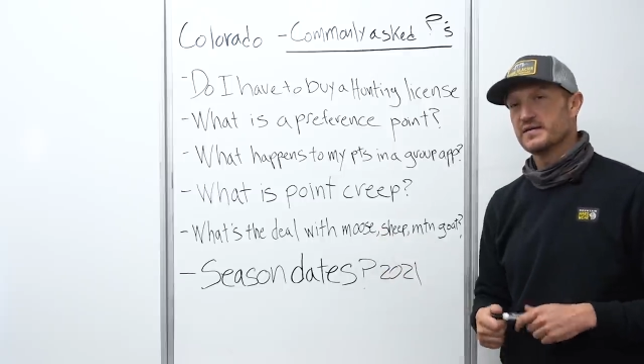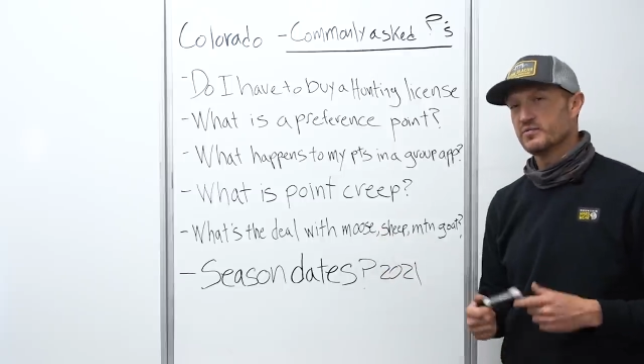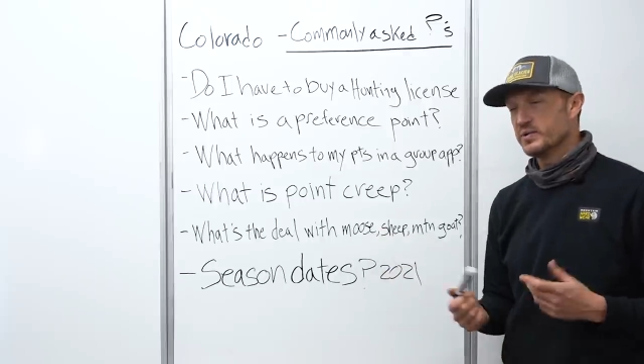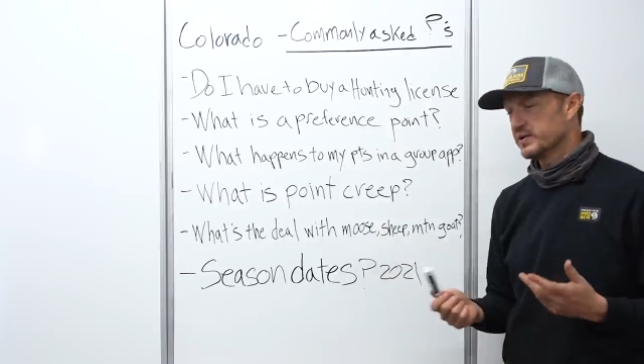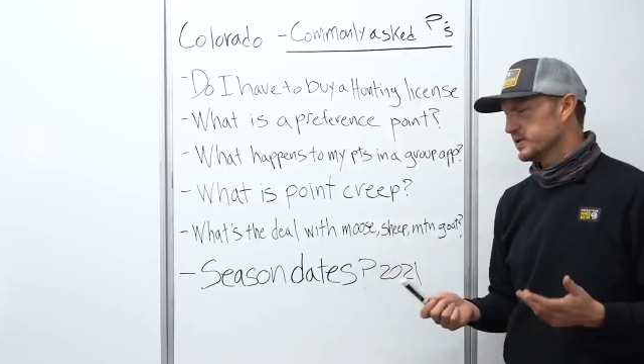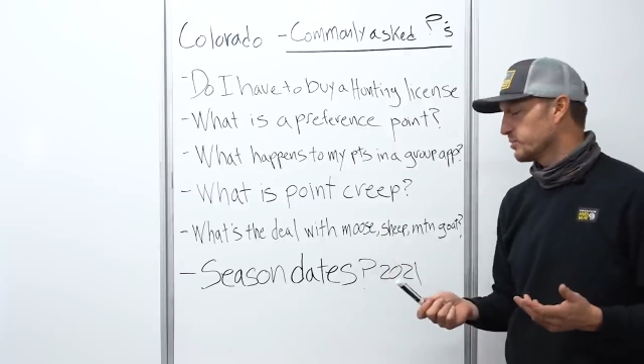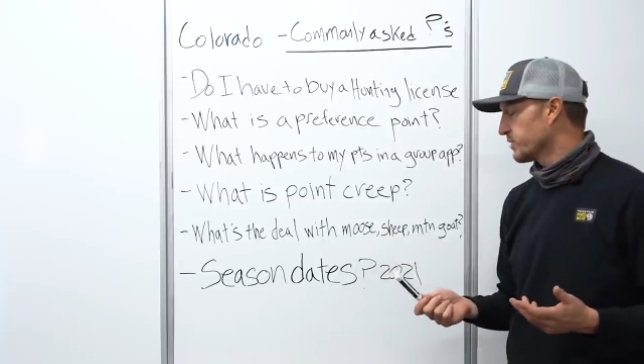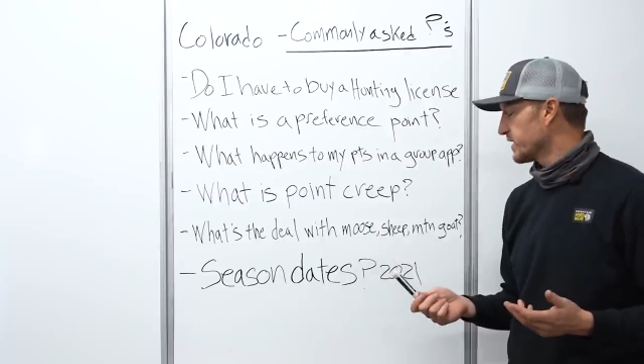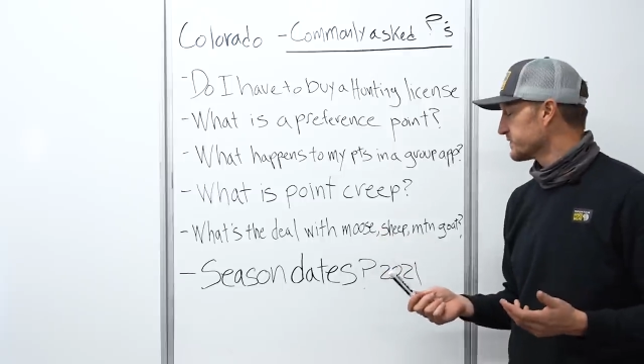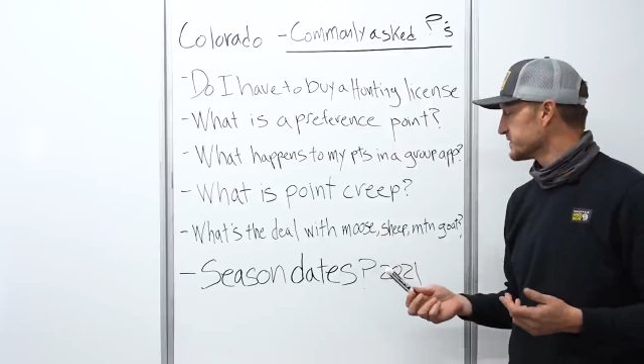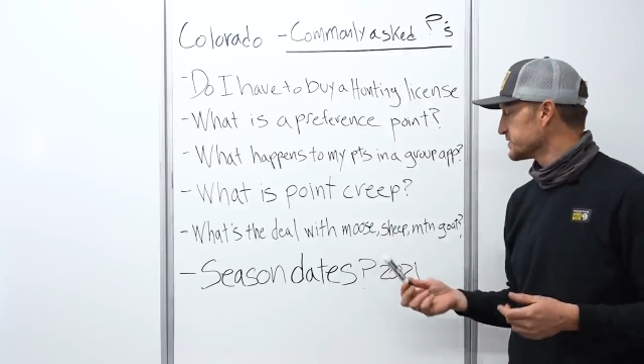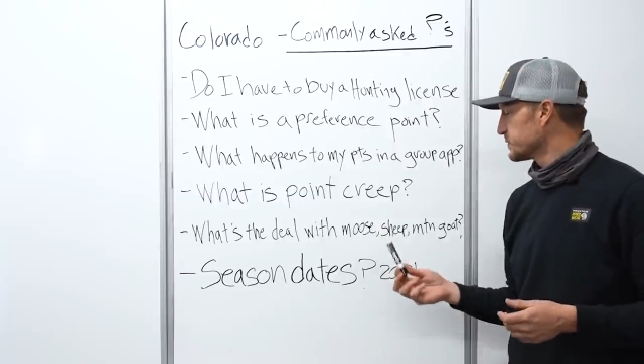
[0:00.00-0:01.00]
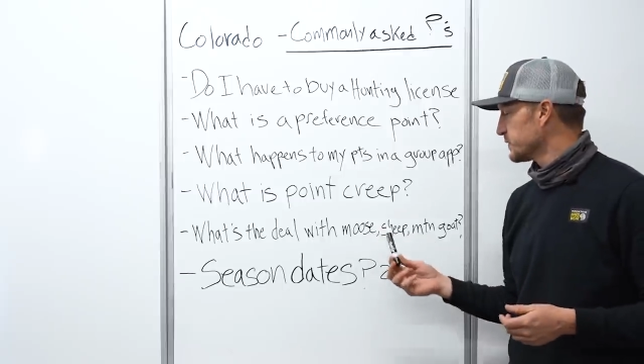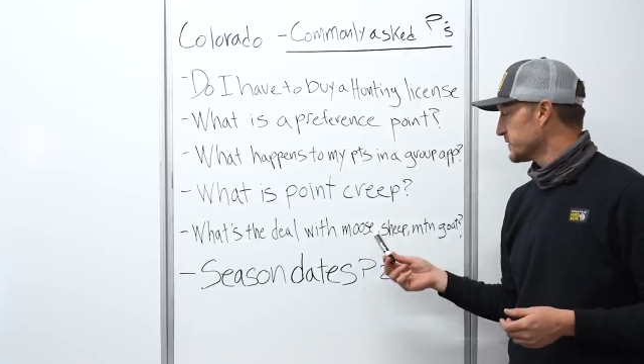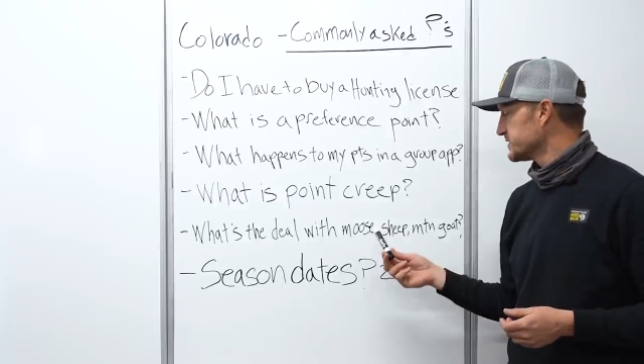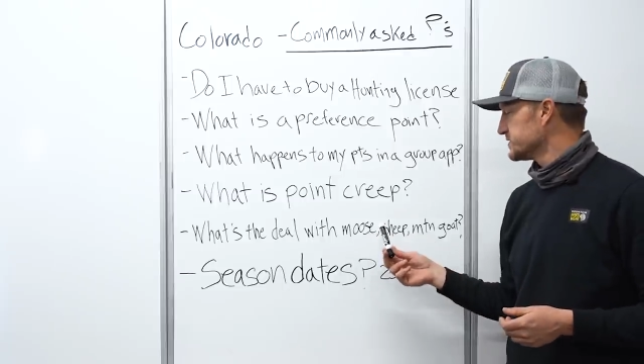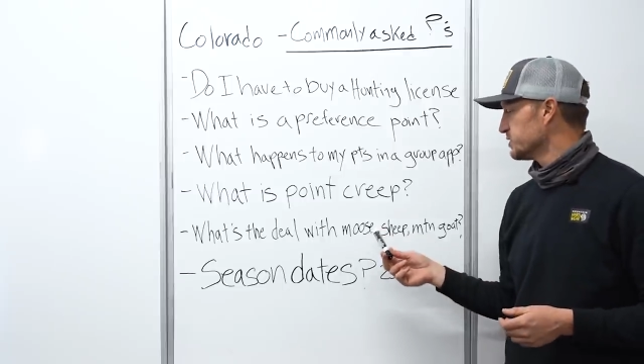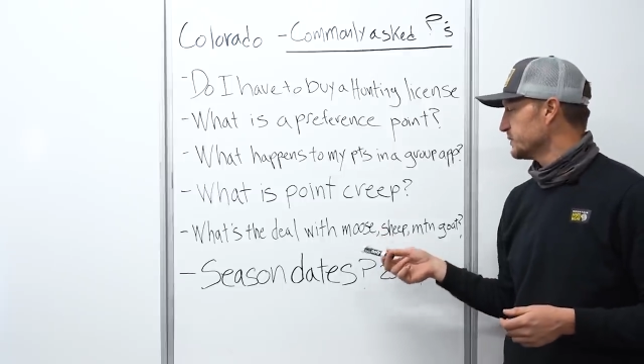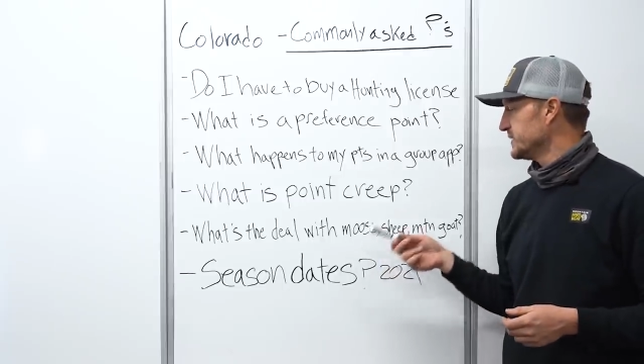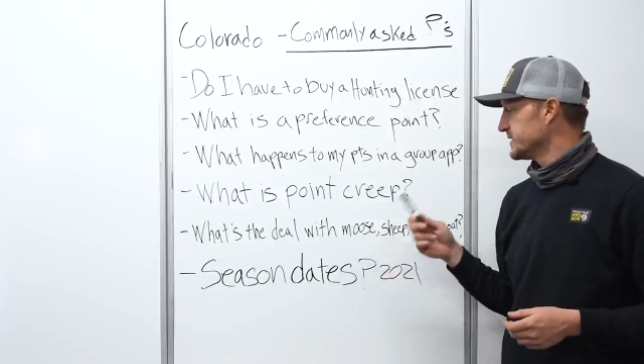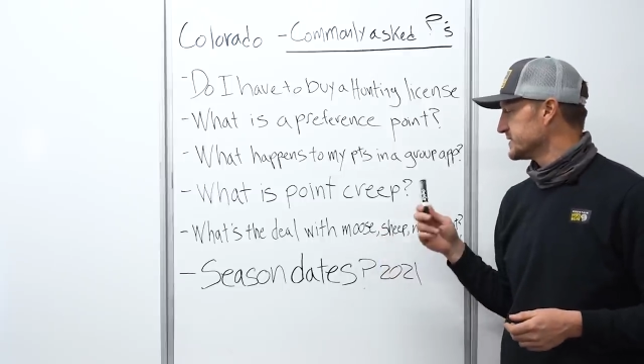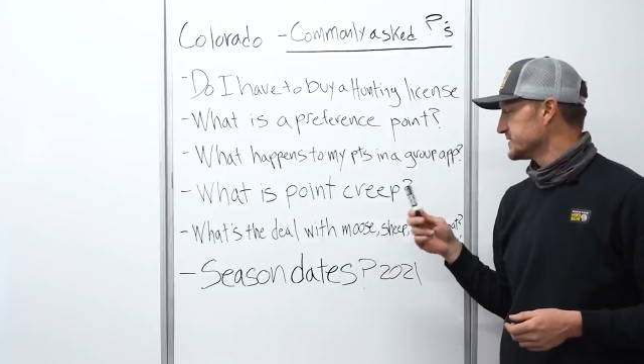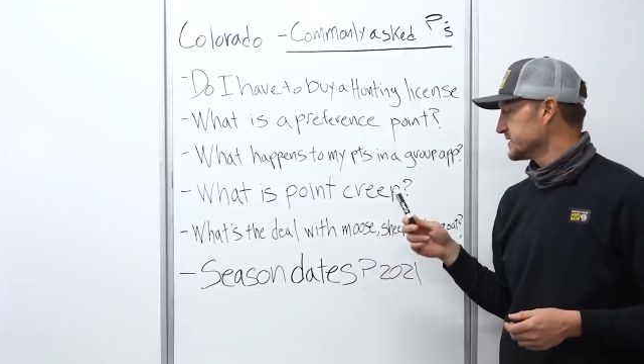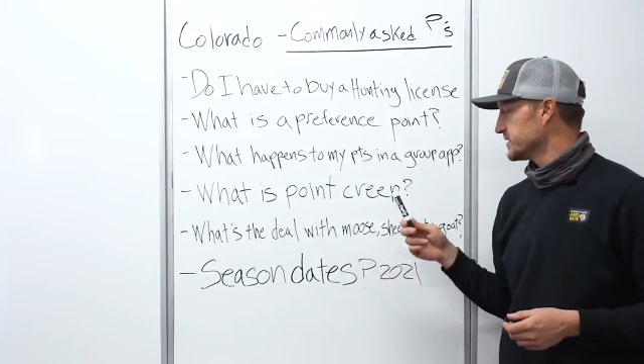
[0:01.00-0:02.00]
of building preference points, you'll be
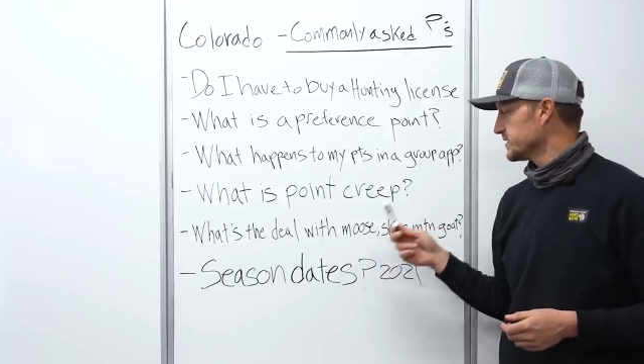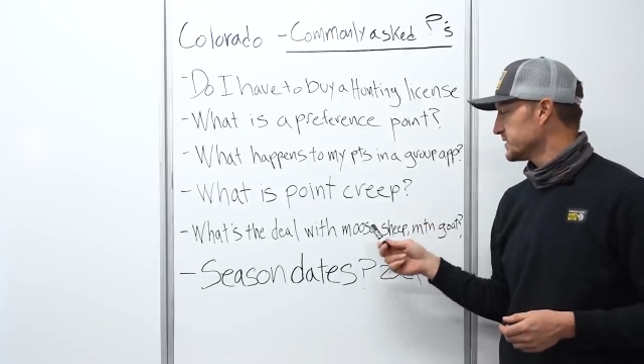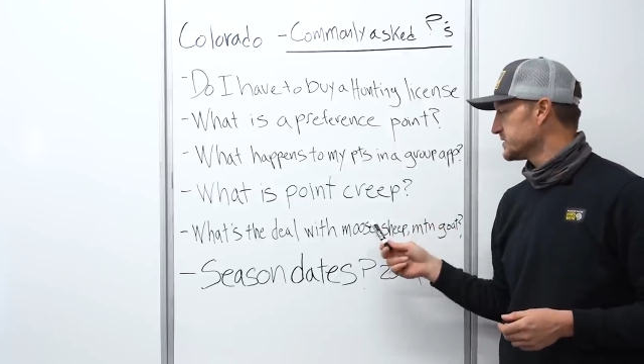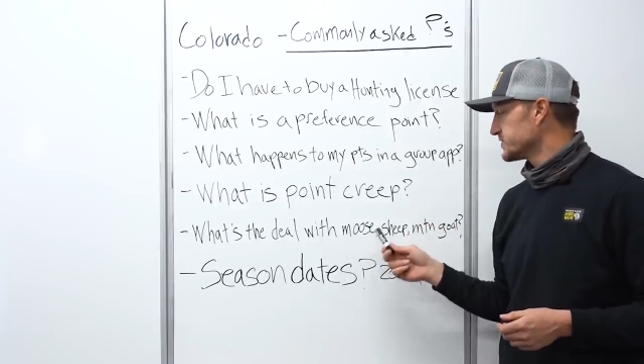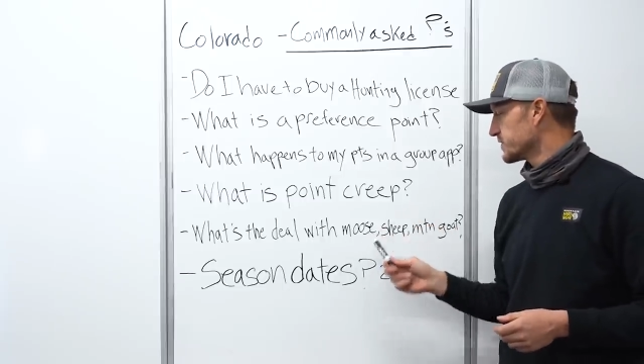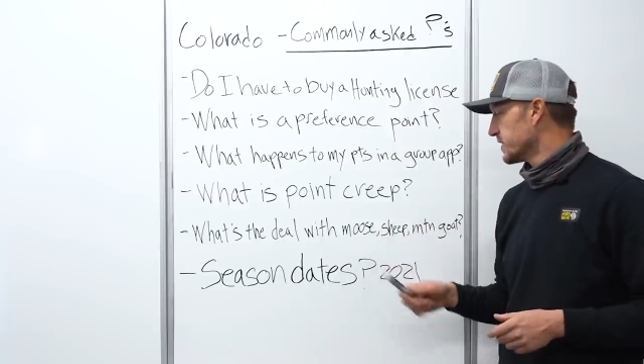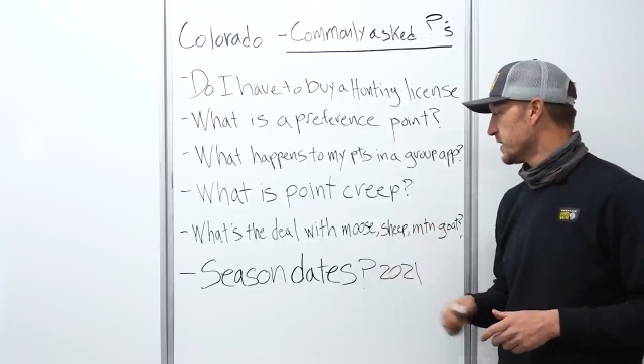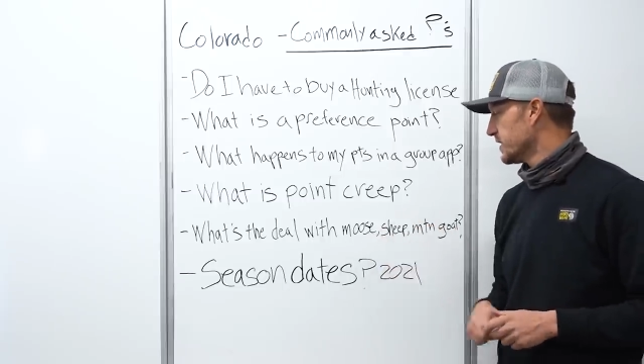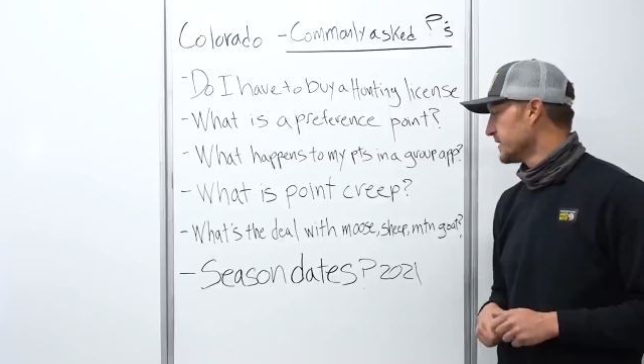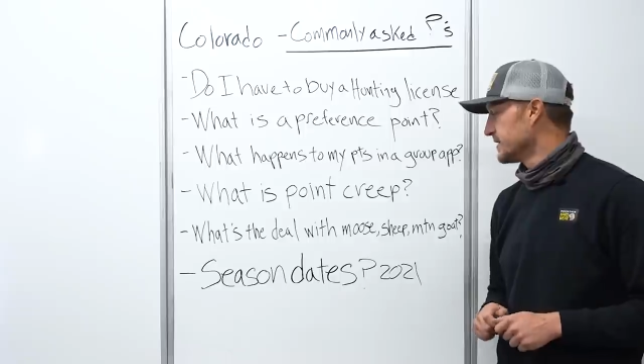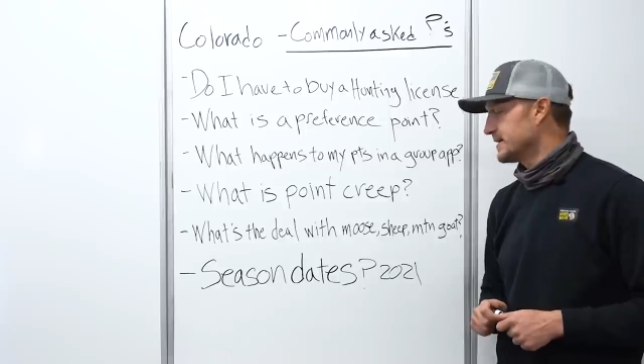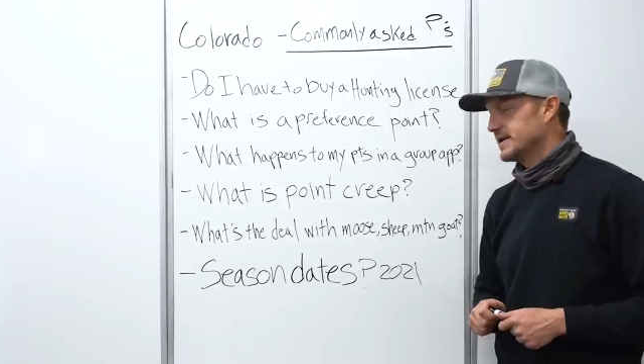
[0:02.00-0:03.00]
considered in the draw.